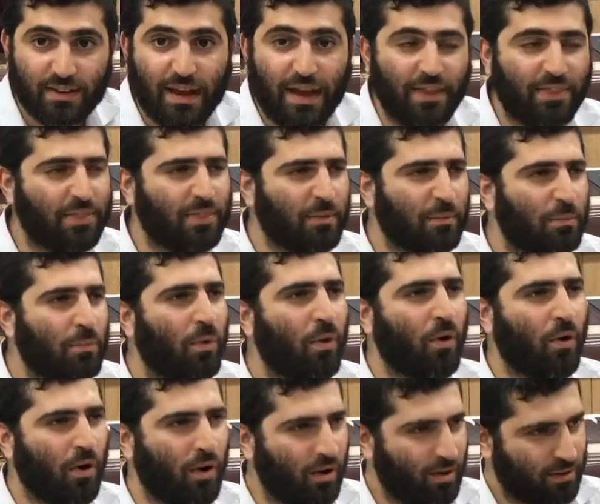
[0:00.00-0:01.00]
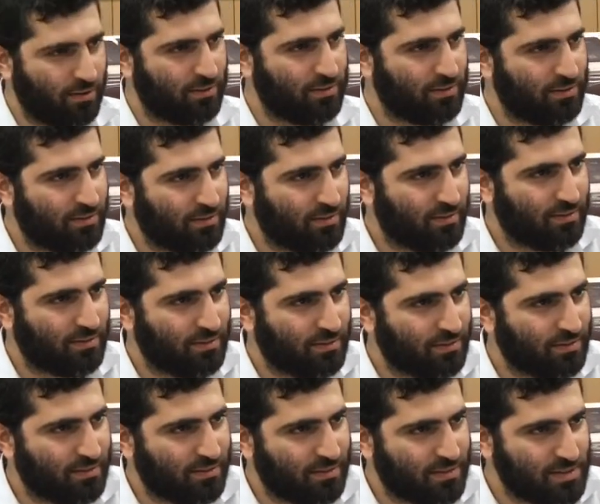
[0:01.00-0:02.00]
and the maw,
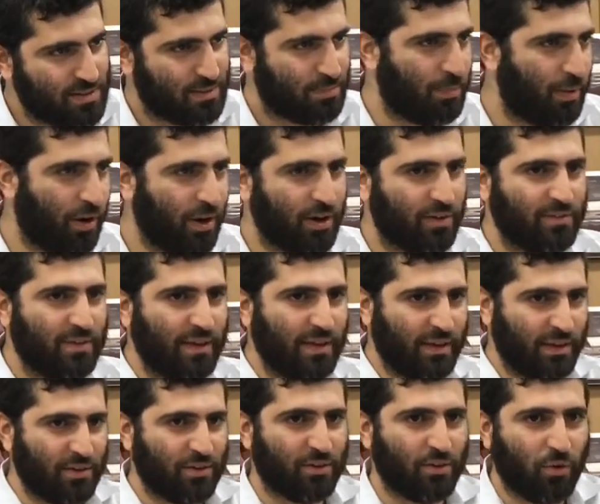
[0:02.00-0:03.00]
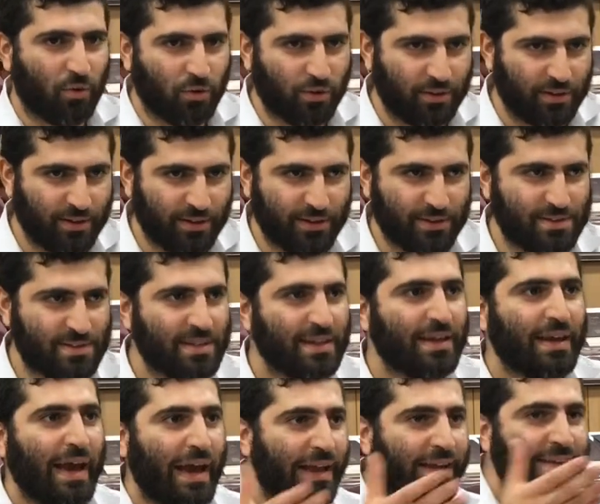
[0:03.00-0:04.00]
it's part of the inner organs,
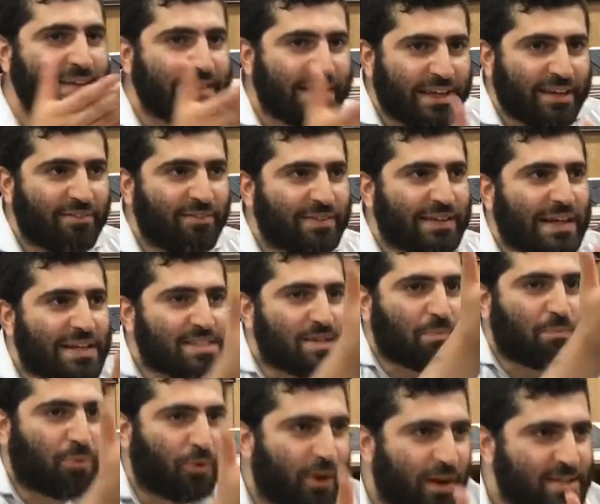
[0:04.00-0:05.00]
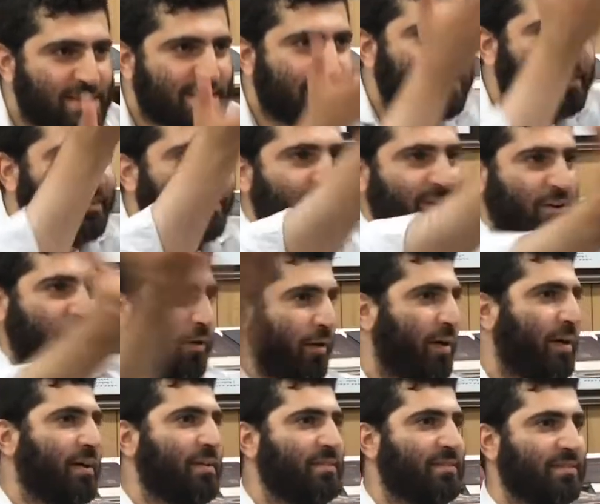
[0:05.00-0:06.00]
and give it as a present to the
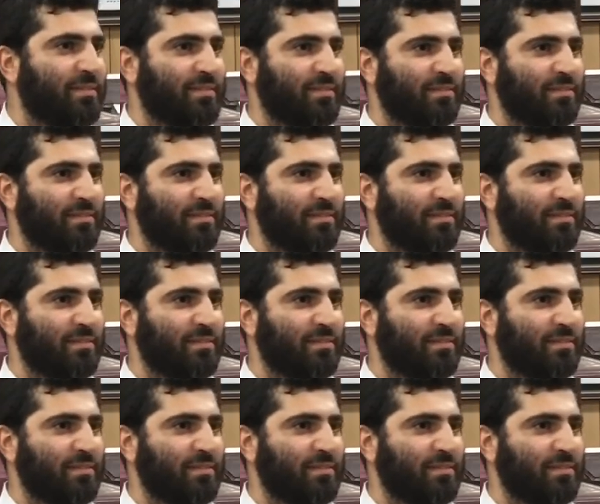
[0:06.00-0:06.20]
Kohen.